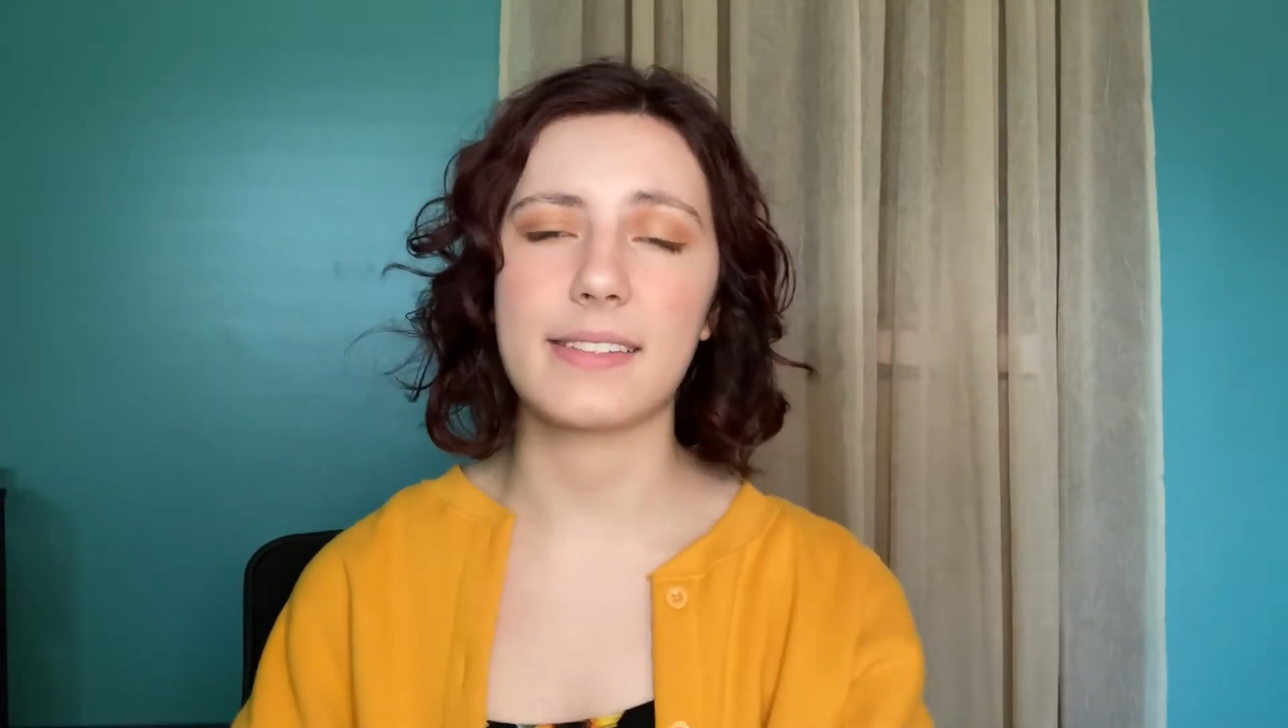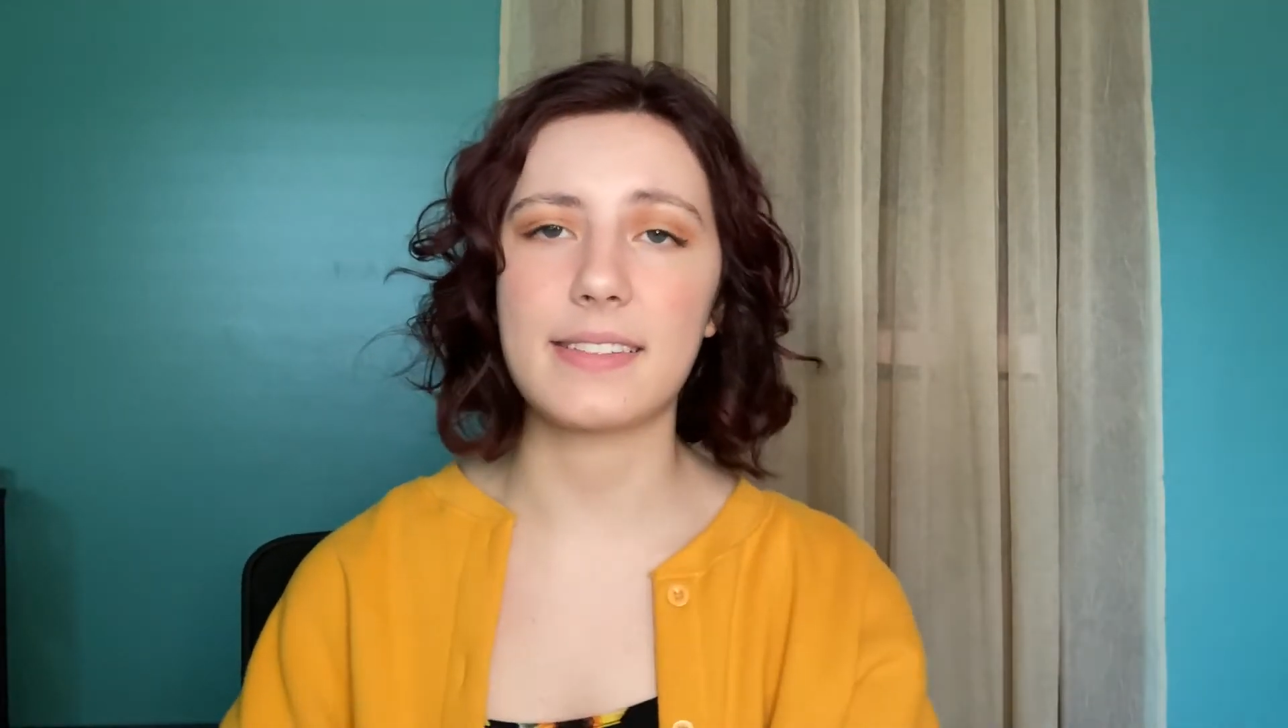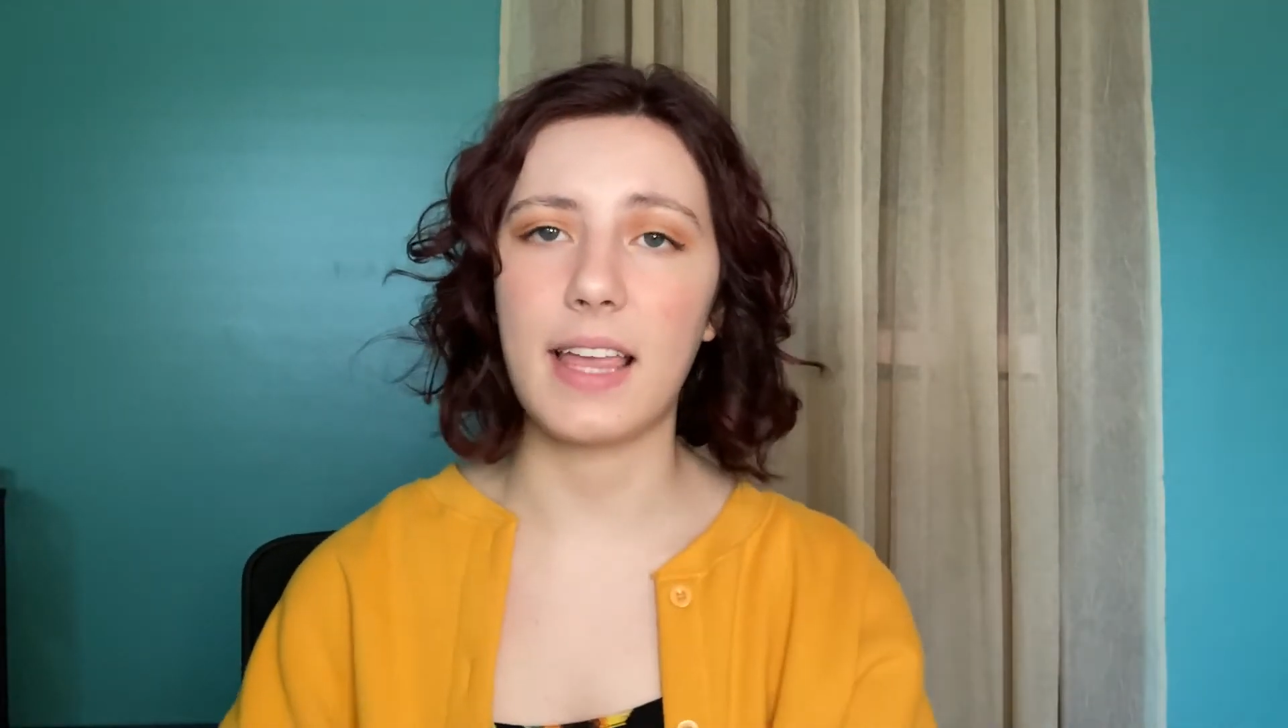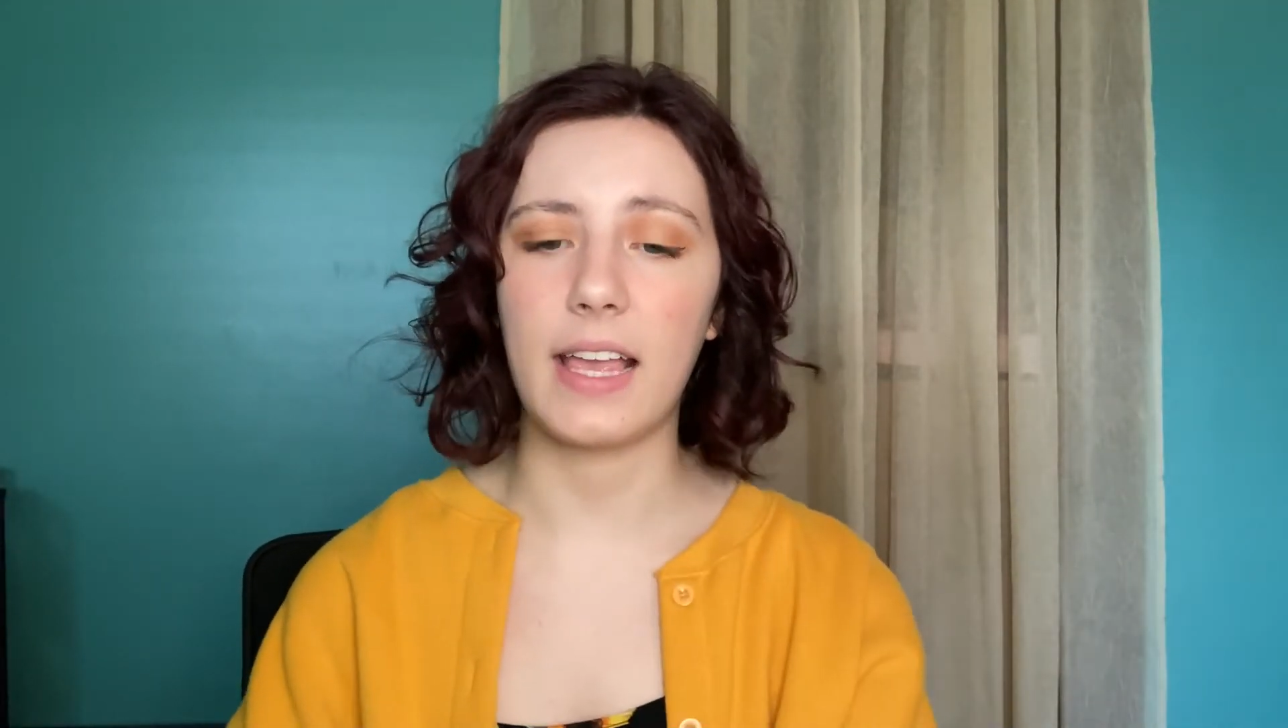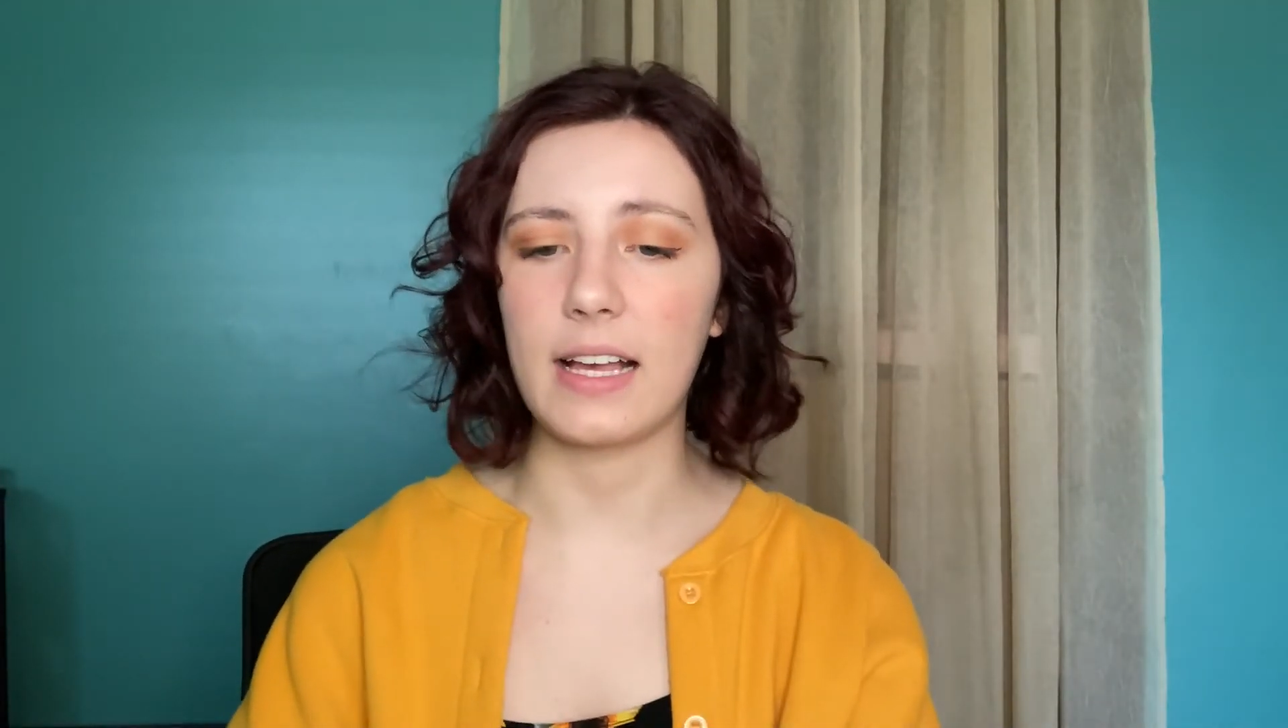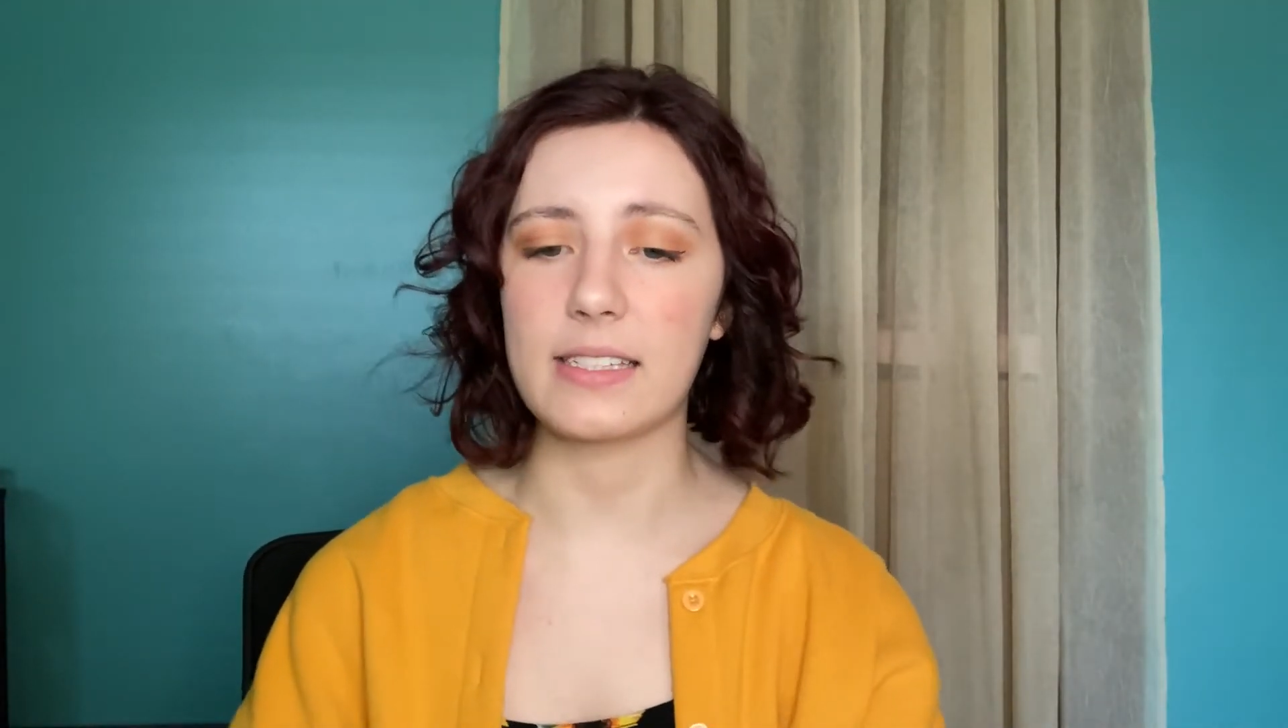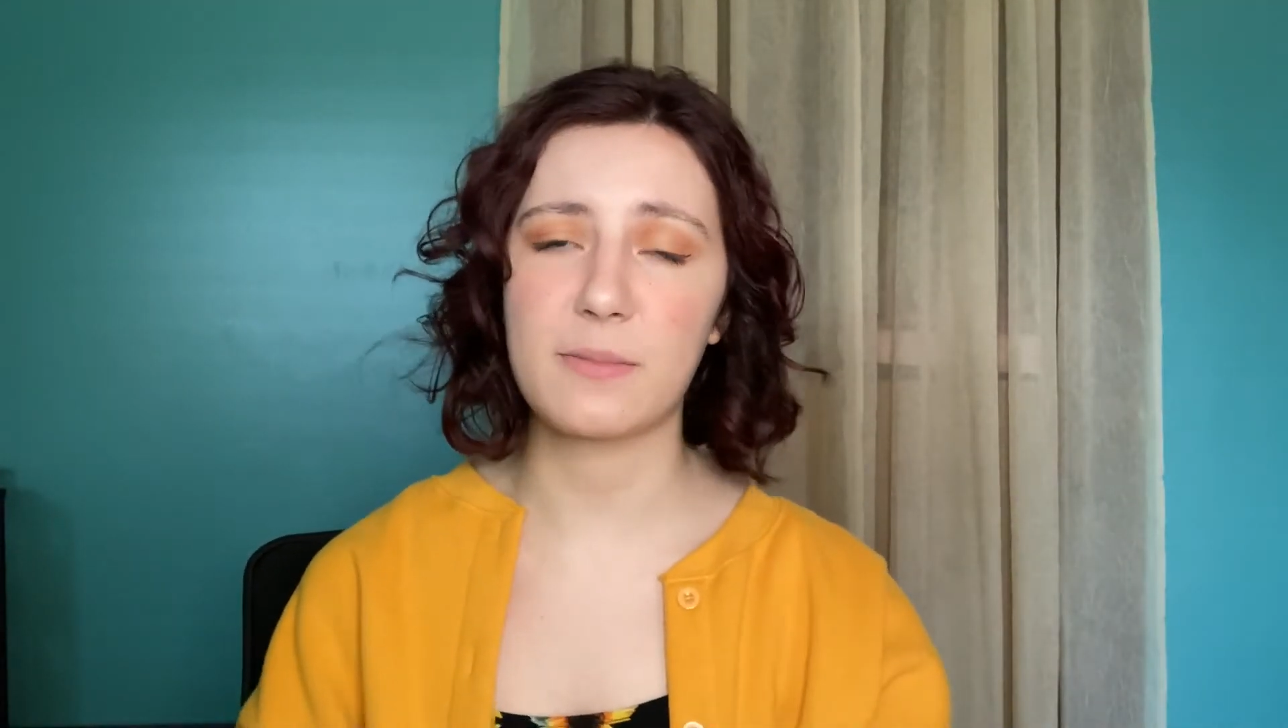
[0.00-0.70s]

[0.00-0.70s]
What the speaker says: slaying a